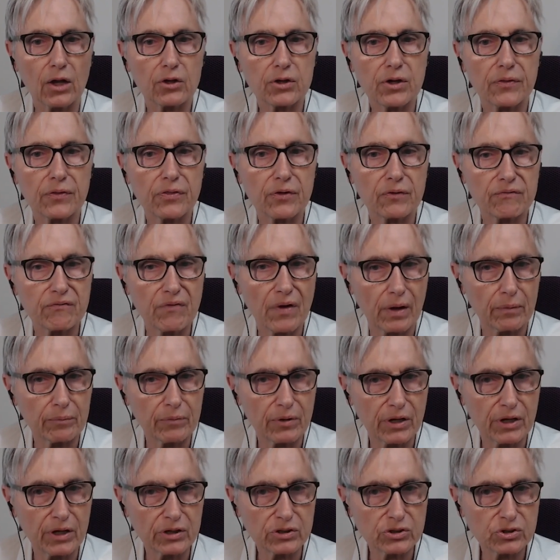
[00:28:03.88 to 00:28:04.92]
look at their
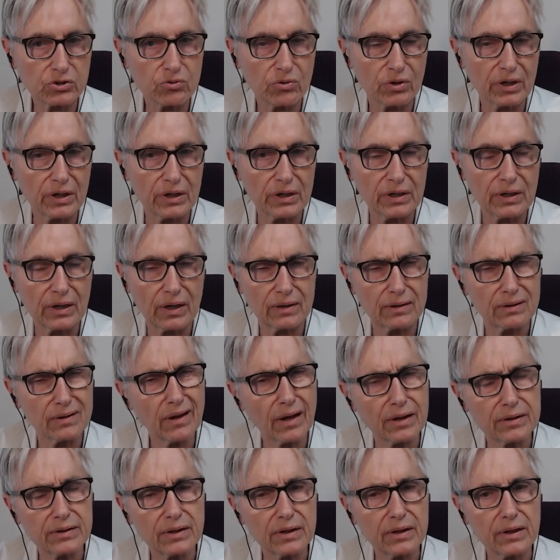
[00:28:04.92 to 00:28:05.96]
family history, and
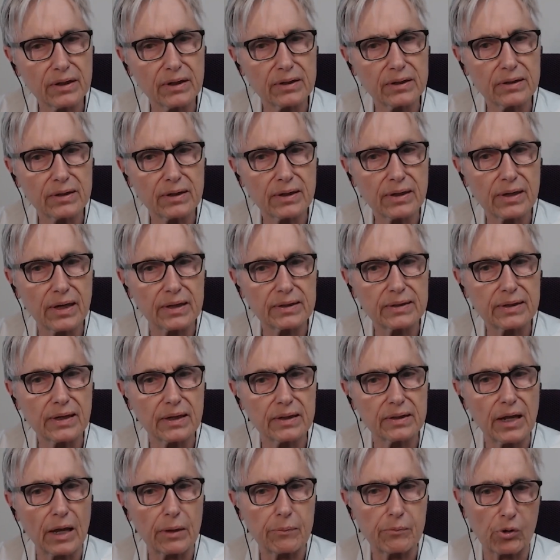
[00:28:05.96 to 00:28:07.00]
ideally get
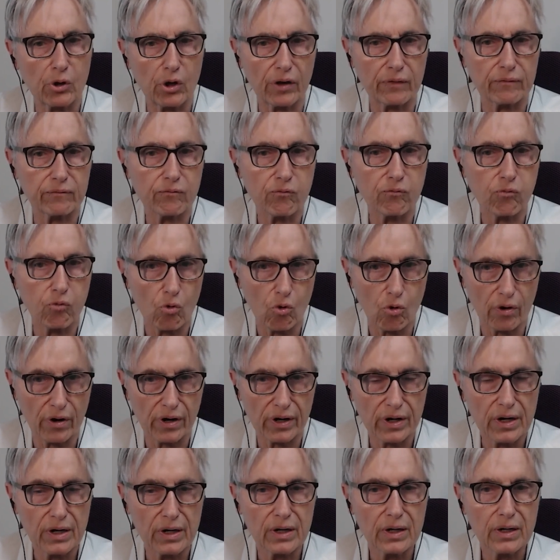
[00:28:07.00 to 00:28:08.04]
an APA4.
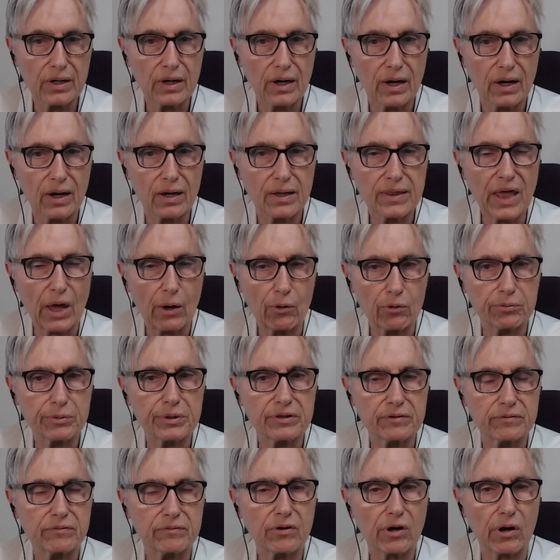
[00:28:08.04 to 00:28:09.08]
That will
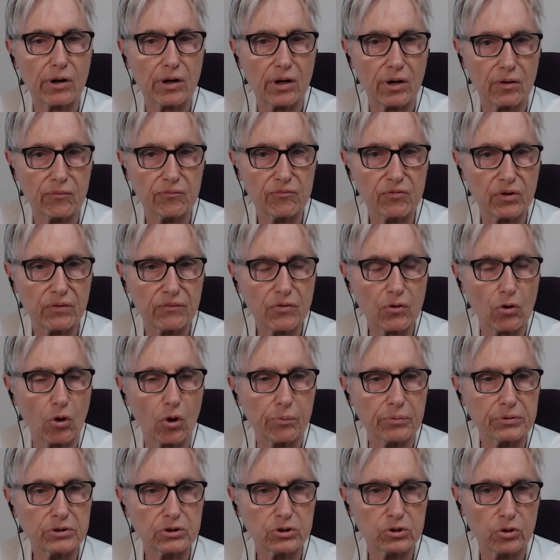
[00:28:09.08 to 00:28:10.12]
be very helpful if they're
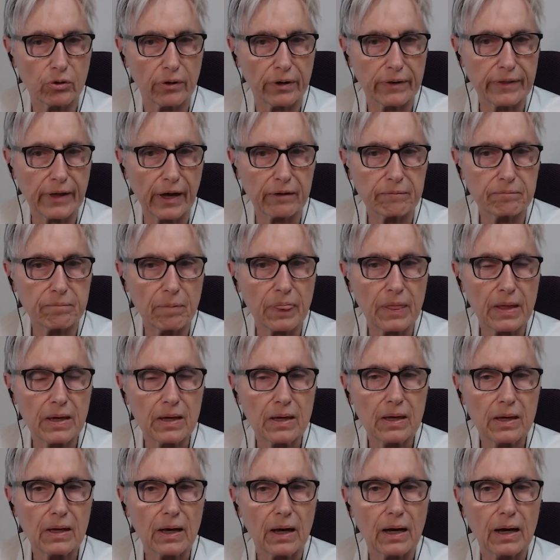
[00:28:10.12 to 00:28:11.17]
open to doing that.
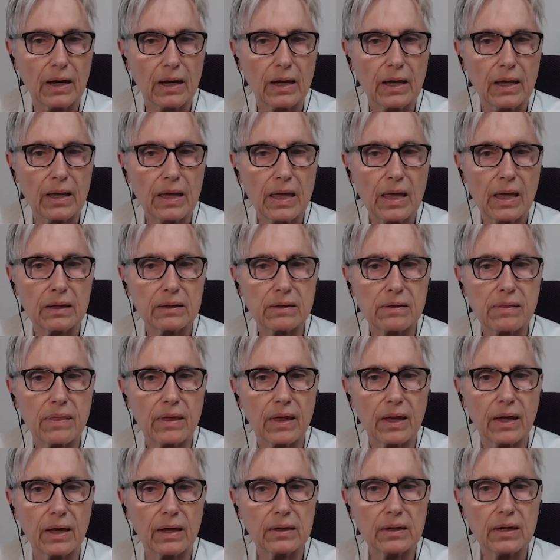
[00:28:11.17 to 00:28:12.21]
And
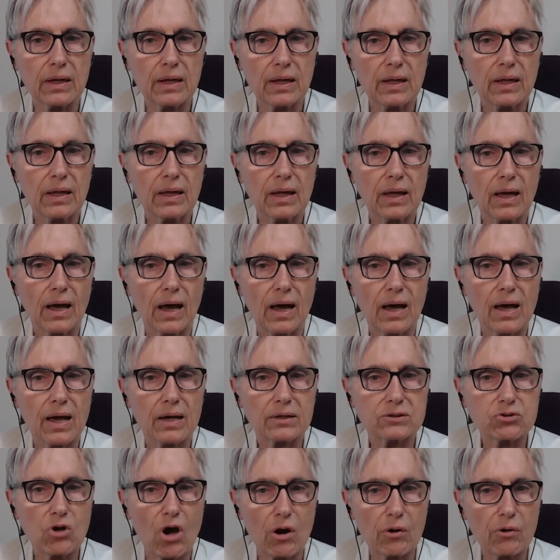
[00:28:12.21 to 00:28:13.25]
then I
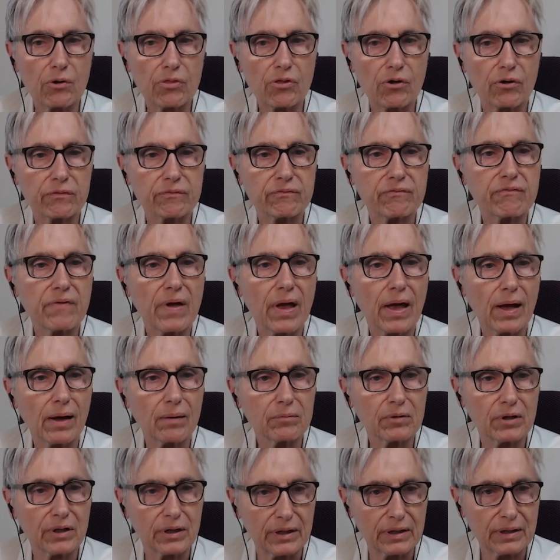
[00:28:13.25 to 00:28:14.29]
talk with their
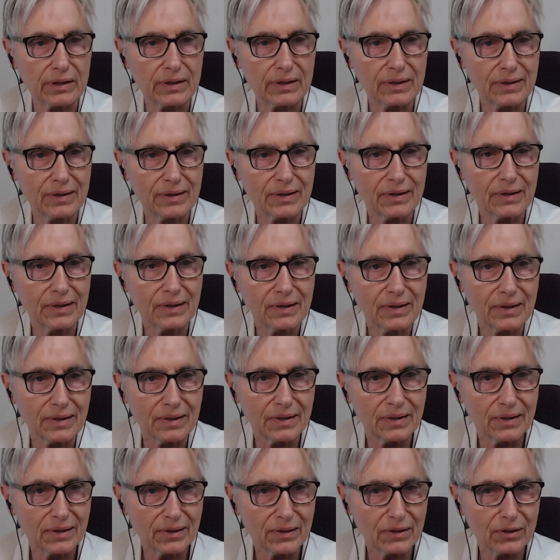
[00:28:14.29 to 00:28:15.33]
family.
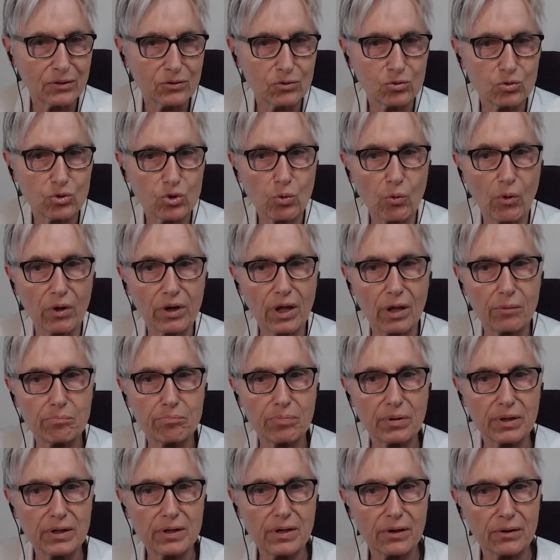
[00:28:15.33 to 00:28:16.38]
You want a
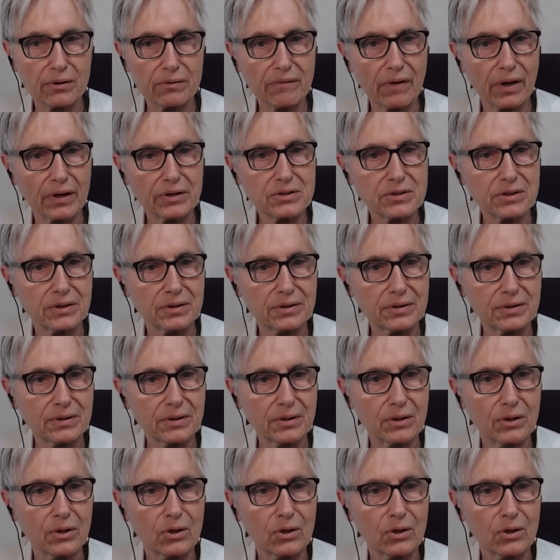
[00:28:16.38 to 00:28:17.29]
big intervention?